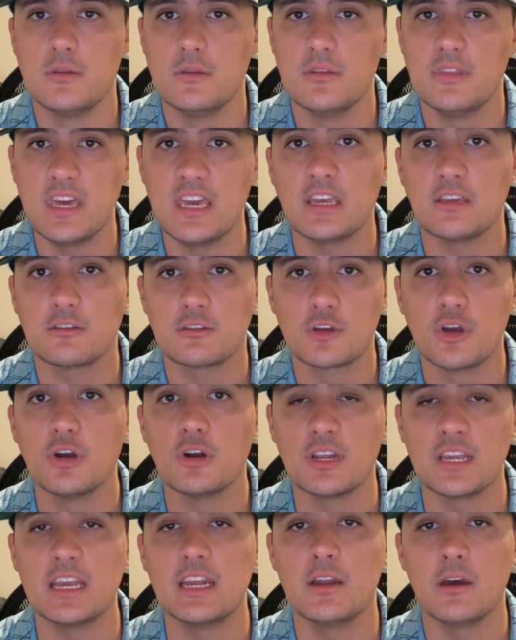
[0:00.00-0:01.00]
things
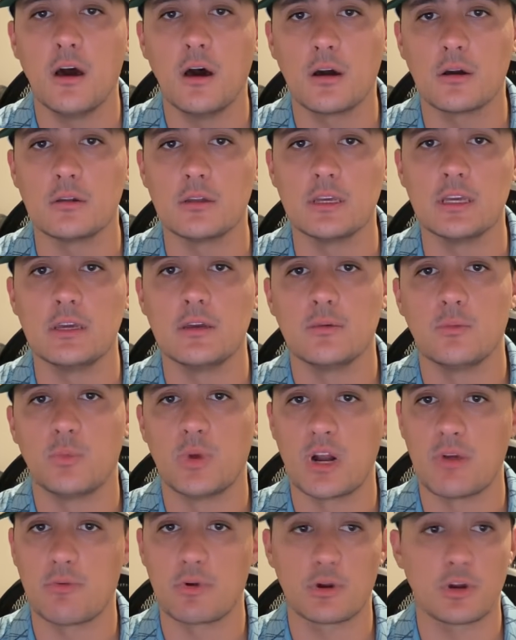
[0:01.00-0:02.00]
could get ugly
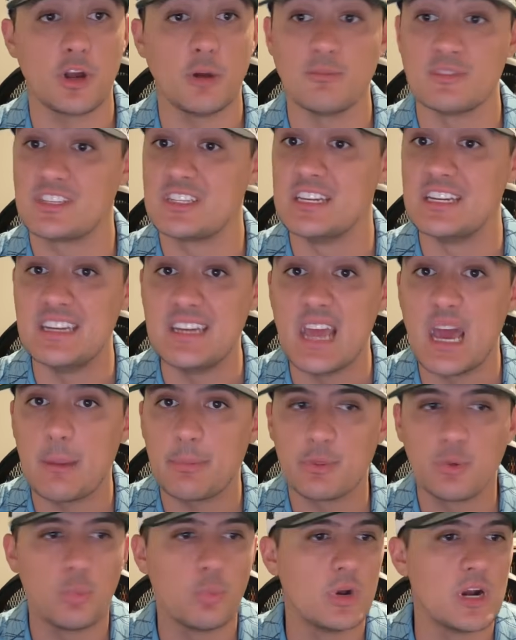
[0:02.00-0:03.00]
whenever it comes to
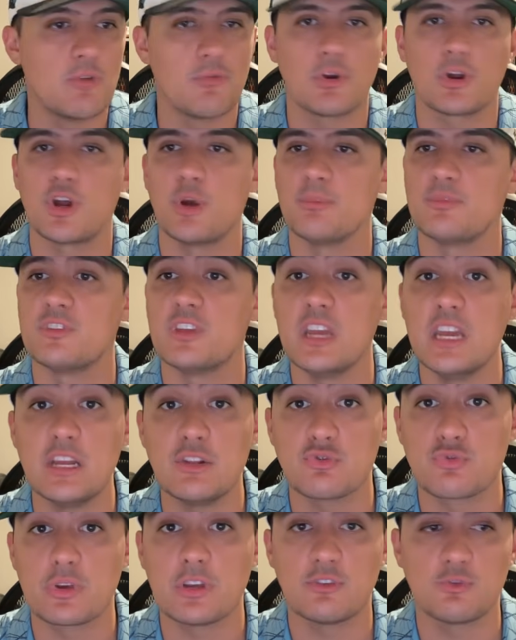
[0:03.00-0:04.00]
depth, whenever it comes to
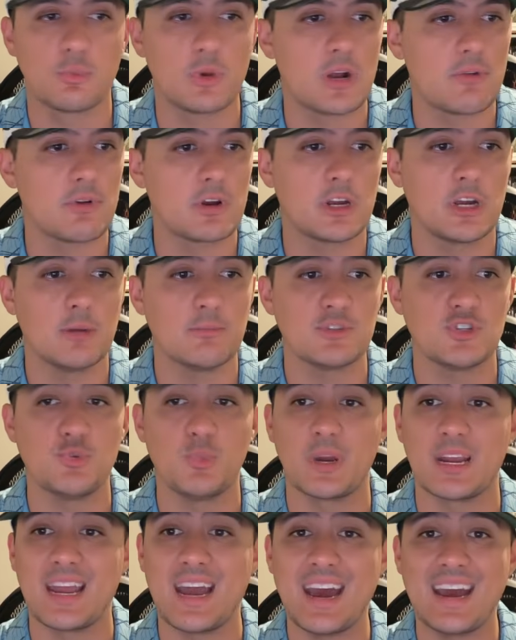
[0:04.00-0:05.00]
injuries, whenever it comes to
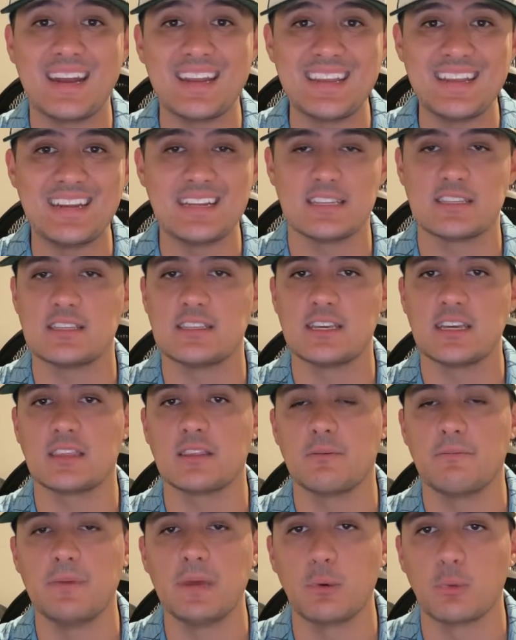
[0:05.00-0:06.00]
a guy needing to take
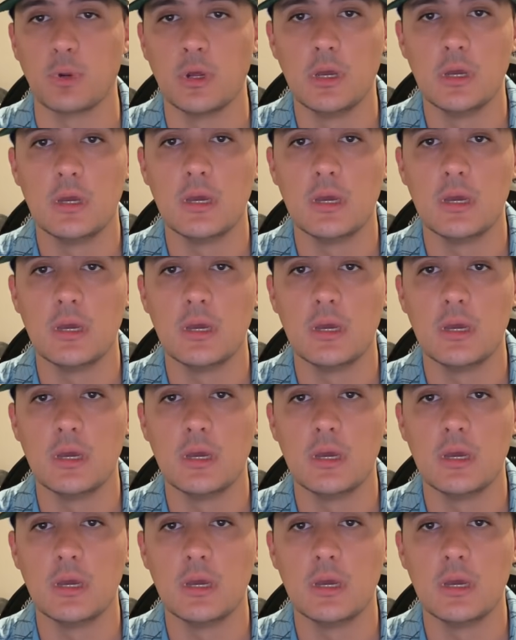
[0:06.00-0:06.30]
the field.